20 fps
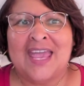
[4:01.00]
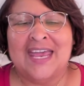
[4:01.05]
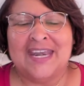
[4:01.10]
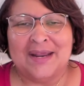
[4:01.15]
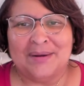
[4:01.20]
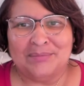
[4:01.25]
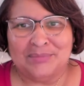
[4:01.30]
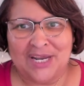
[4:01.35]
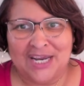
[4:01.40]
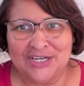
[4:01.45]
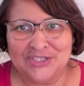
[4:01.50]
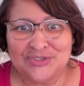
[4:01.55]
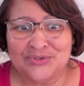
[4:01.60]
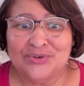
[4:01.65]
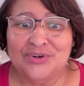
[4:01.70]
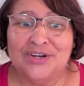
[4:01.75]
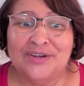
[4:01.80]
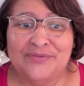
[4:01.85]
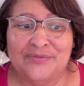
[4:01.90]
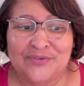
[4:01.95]
and I'm not
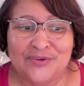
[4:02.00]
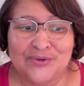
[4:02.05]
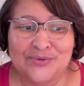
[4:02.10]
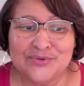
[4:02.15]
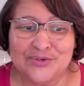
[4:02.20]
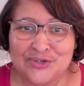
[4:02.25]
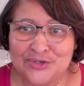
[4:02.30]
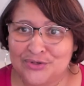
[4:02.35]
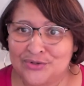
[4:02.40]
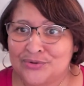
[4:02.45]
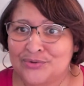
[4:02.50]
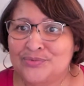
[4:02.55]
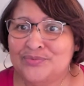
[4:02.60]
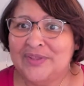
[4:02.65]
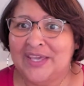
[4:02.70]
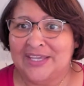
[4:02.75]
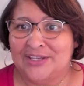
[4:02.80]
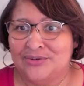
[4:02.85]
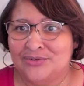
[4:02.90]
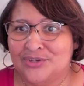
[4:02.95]
sure if you knew
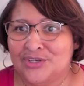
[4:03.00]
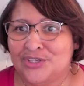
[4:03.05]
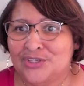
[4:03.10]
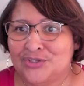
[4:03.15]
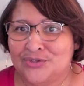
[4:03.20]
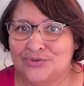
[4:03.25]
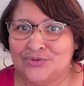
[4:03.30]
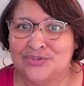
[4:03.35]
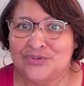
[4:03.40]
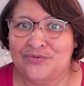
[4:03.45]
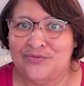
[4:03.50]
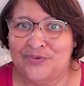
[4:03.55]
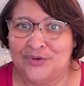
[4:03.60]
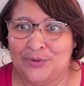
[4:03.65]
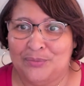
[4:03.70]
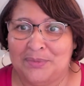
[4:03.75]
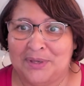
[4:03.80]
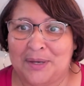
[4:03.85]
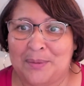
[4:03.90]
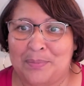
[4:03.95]
that you could use
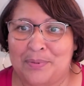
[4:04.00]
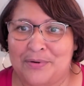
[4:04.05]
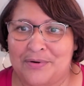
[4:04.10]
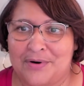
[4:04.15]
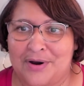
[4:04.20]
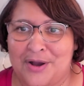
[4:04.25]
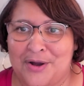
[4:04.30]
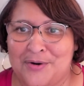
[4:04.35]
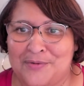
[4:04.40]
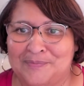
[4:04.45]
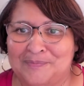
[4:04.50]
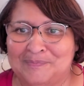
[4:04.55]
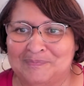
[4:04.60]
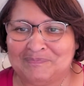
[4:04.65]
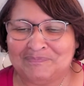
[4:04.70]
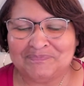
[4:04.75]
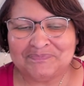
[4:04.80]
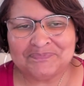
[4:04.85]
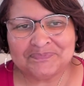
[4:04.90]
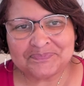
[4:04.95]
Filmic Pro
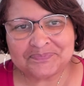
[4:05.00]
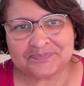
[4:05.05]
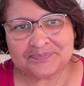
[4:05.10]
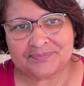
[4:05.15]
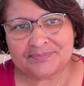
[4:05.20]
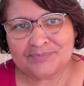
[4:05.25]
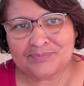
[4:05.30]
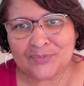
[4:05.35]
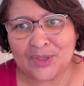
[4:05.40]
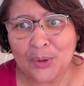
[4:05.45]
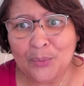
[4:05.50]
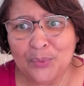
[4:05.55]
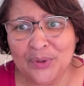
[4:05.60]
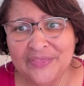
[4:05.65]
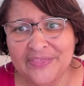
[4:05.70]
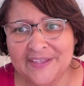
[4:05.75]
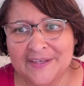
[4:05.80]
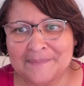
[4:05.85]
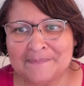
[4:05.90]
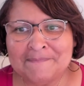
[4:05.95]

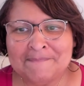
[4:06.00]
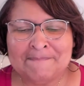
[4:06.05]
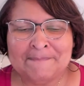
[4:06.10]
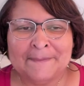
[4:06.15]
with it.